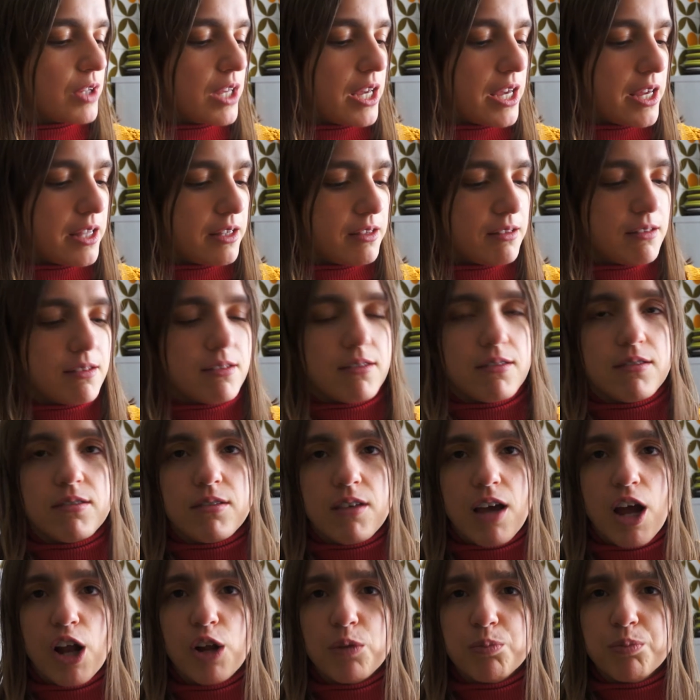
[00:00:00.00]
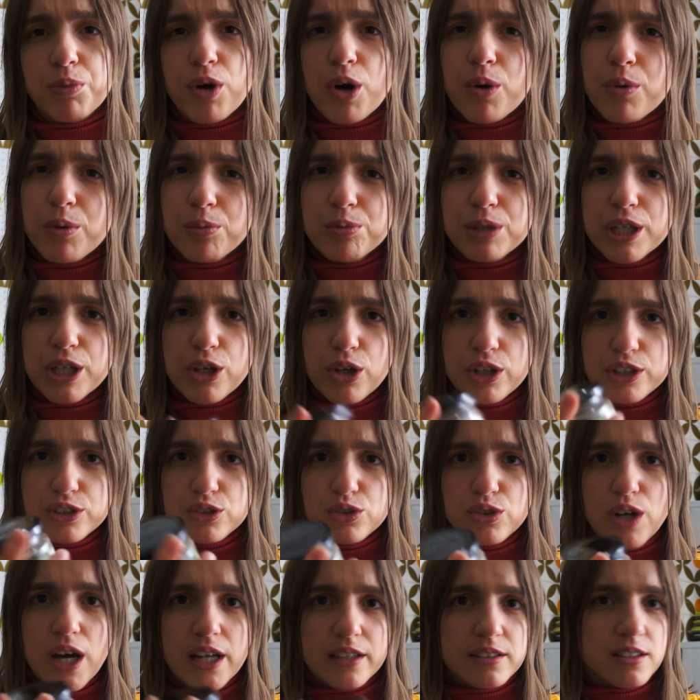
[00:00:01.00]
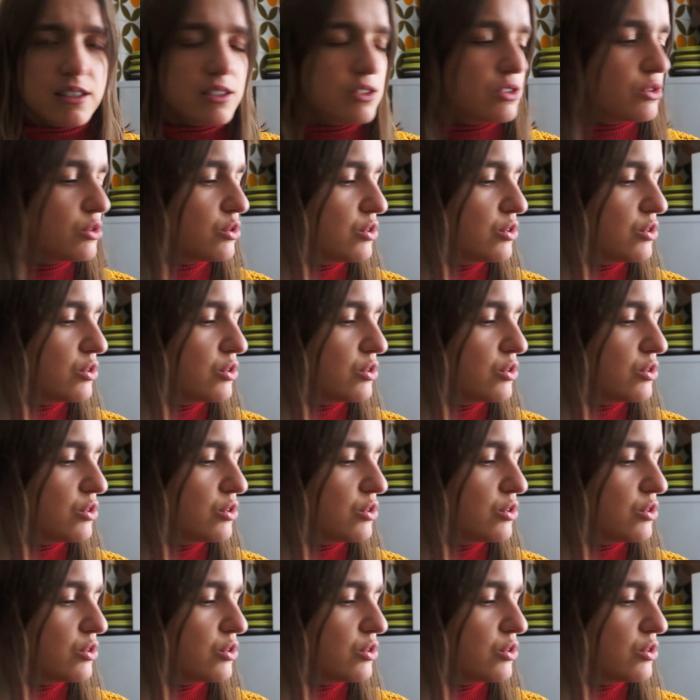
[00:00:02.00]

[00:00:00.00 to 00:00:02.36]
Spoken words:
and I'll probably going to add this to